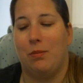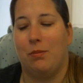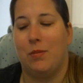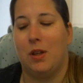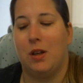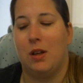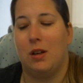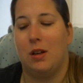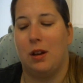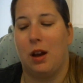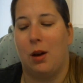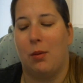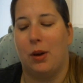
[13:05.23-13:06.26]

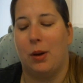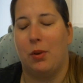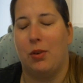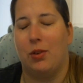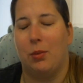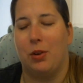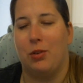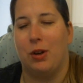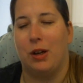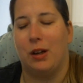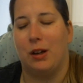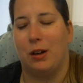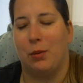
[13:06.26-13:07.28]
Not when I'm using my
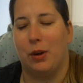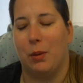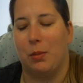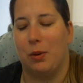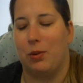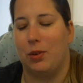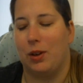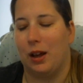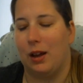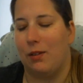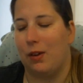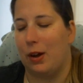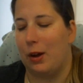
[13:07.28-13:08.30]
straightener. When I'm using, I
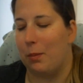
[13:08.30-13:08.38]
have